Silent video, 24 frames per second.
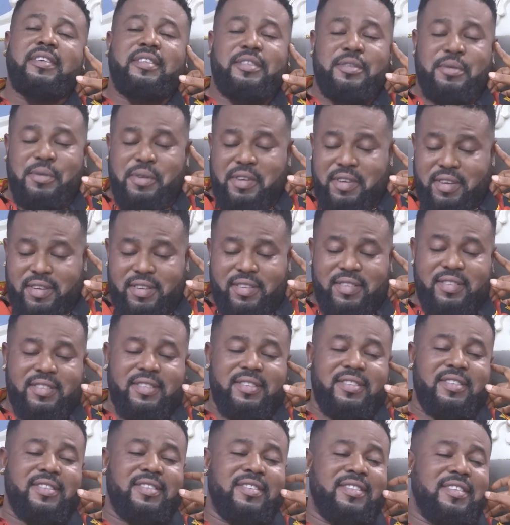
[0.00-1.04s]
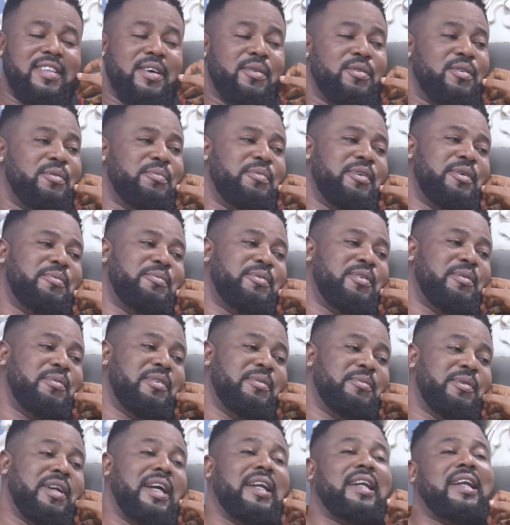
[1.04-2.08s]
It's okay. That wouldn't be a
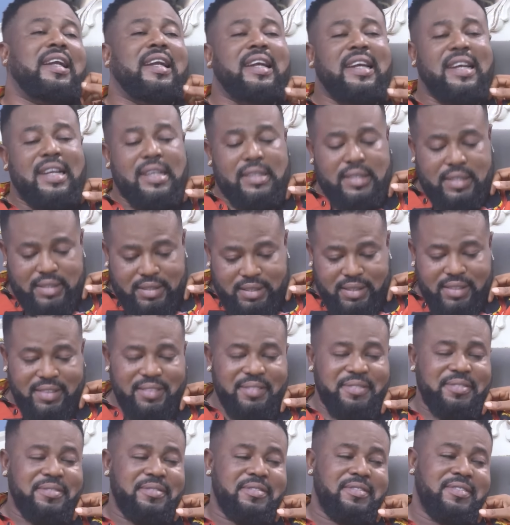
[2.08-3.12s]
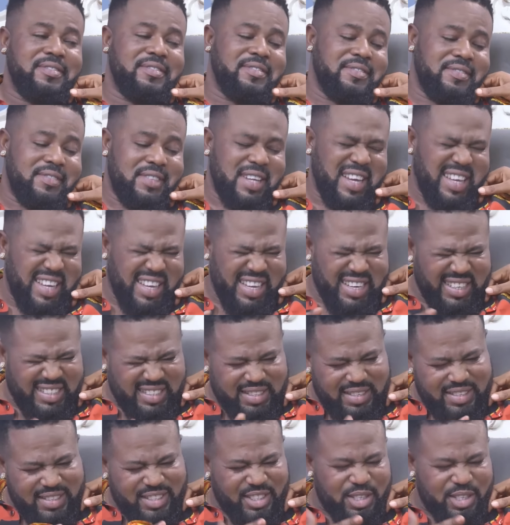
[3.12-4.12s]
problem. But at least I can